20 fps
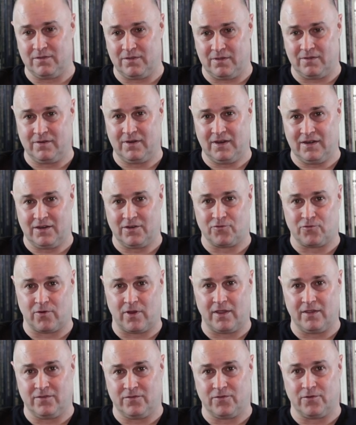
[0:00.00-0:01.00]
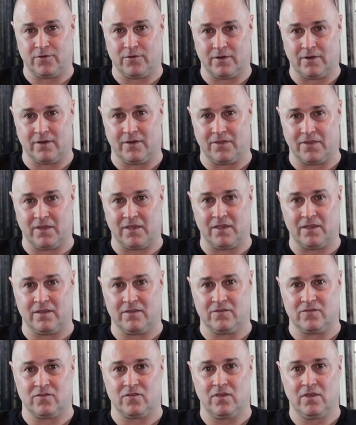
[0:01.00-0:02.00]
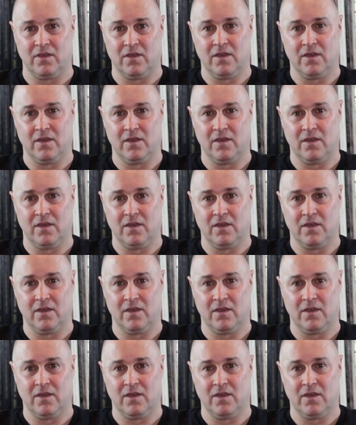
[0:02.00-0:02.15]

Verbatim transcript: they need to try certain things